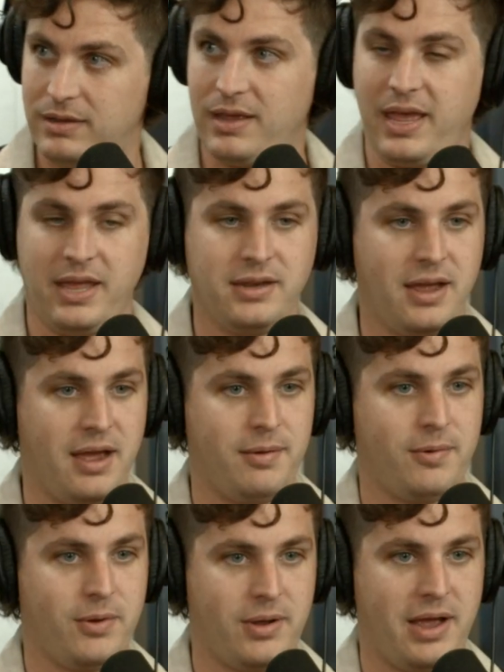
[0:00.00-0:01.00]
And
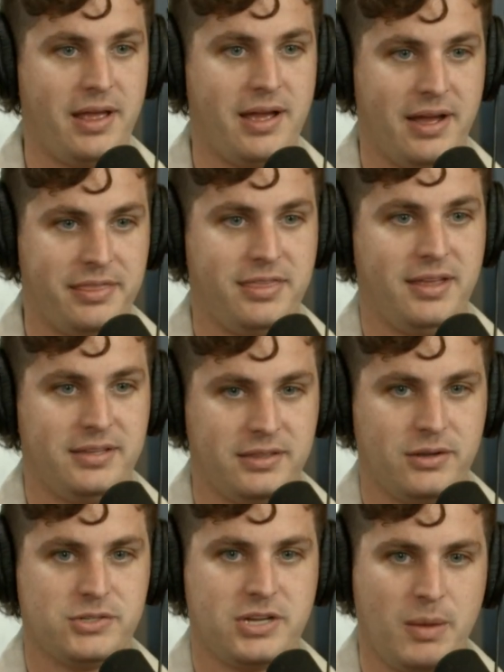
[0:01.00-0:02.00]
I think that
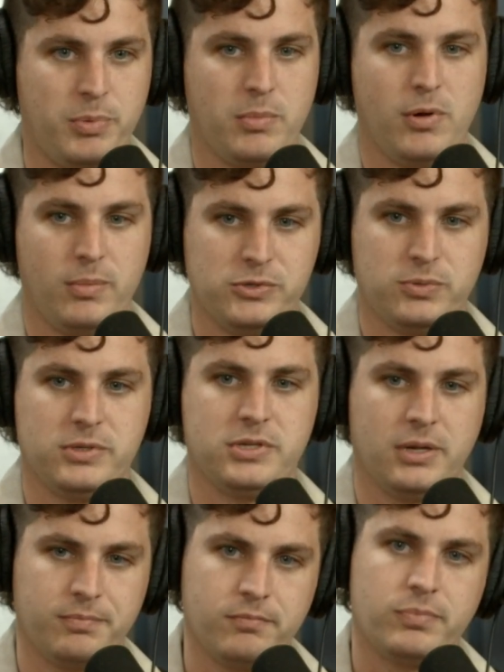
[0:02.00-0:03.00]
there's a couple moments where it's
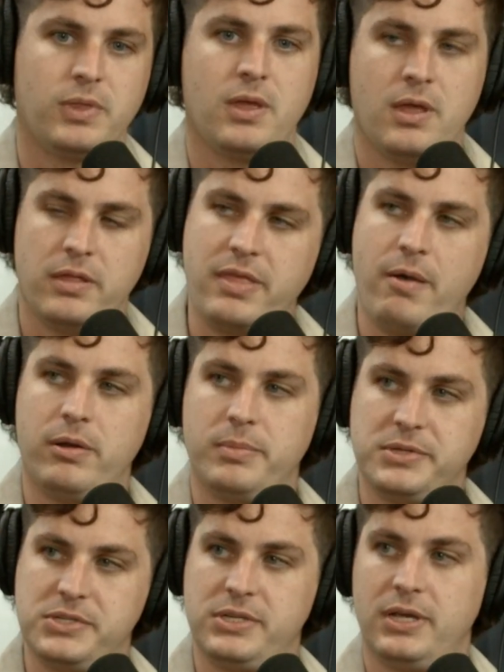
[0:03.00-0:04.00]
like, that would have
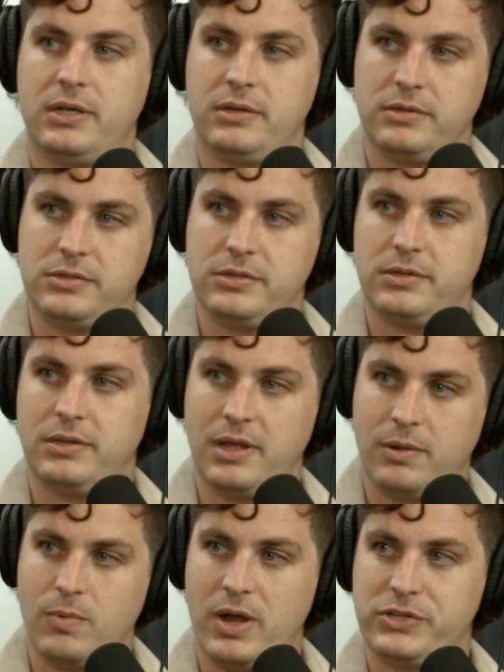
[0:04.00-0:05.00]
been sick to
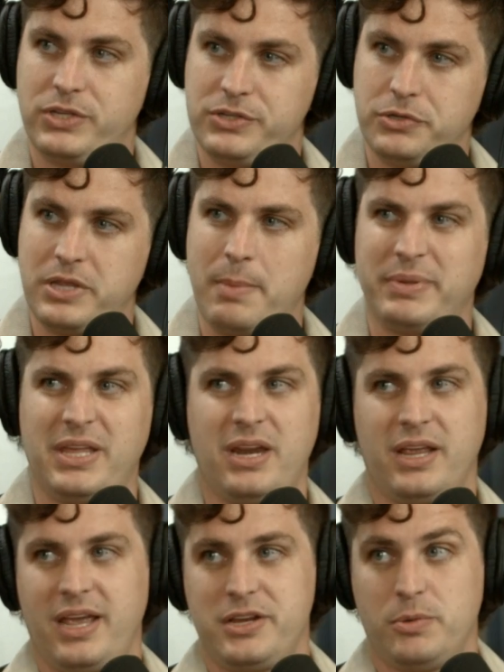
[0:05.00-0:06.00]
like watch this or that. But then
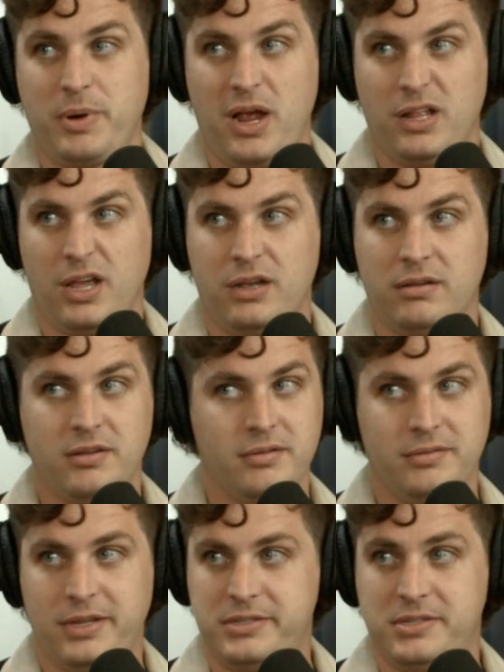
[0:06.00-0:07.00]
again, you're probably like,
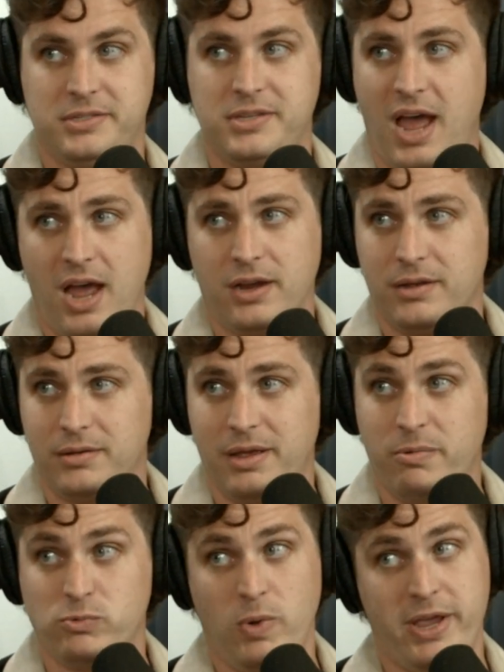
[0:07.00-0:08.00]
this is not. It
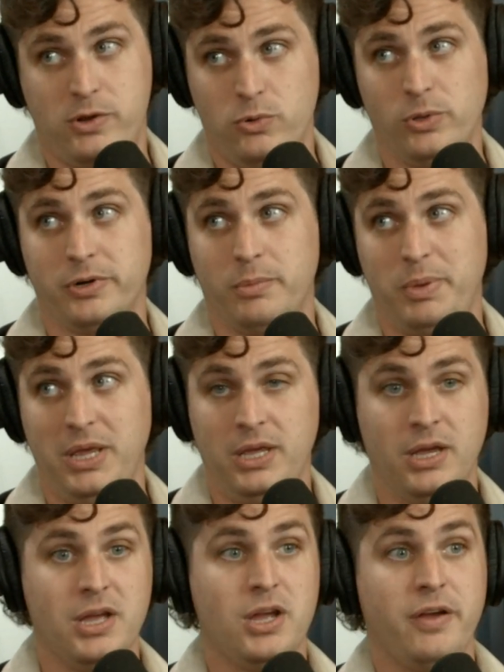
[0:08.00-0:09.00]
was way cooler to be
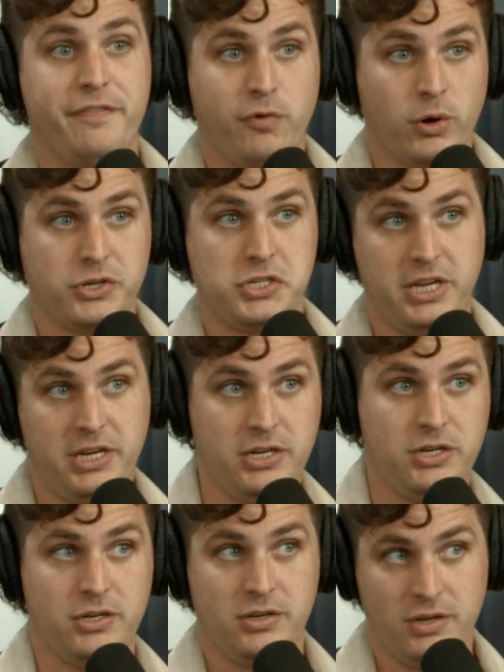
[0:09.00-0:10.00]

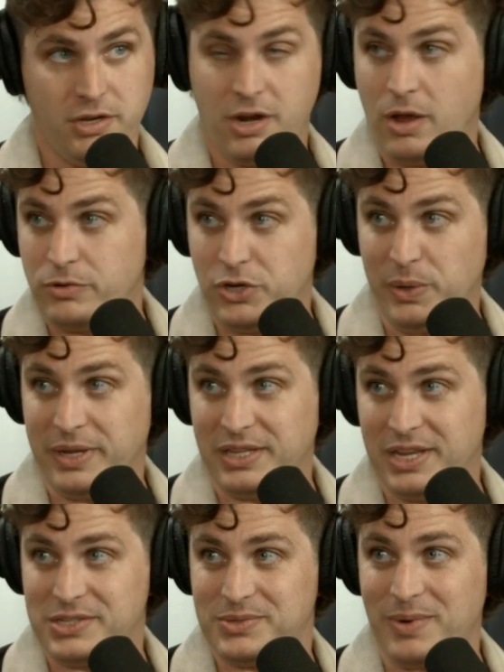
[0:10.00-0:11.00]
14, doing
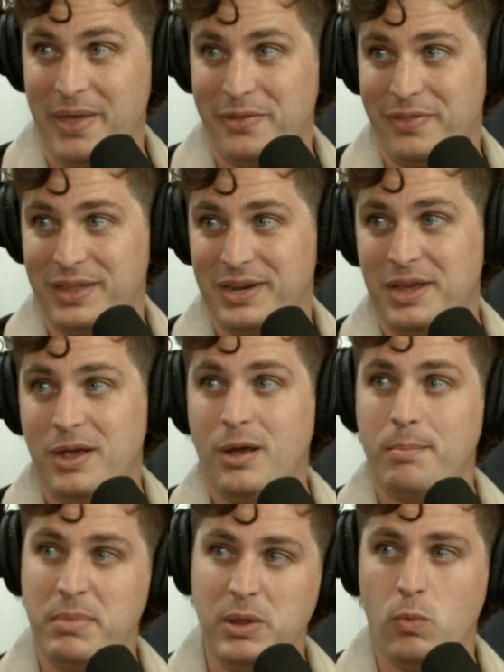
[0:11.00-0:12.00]
this rather than
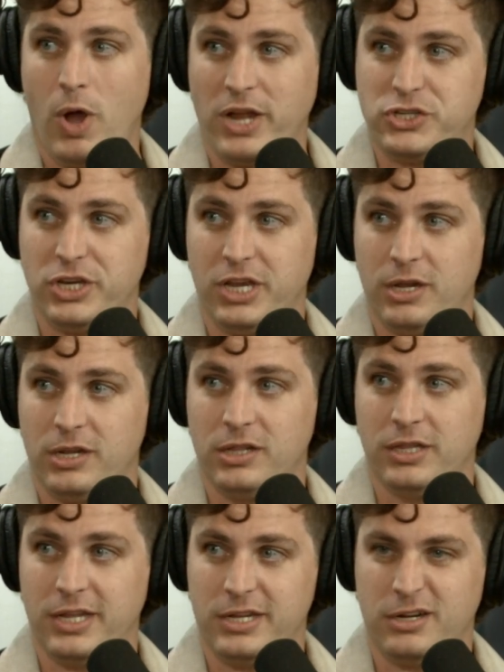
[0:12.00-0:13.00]
me watching it,
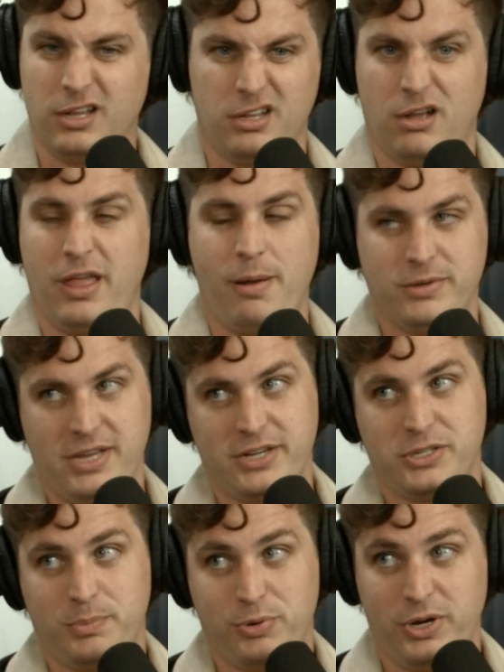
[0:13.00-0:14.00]
and you're like, oh, that was
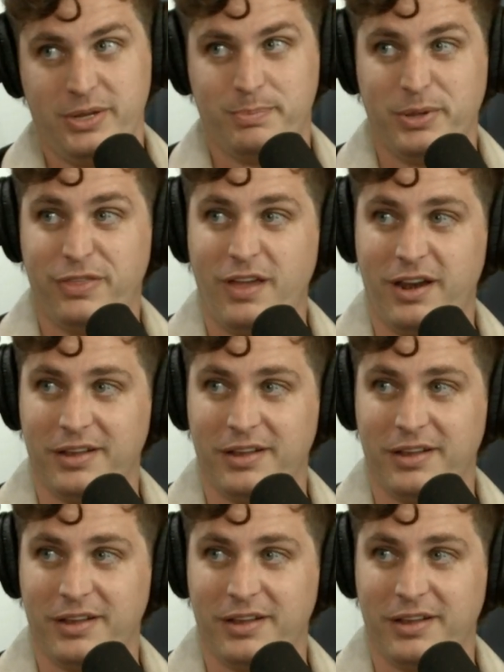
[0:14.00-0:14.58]
actually pretty pathetic.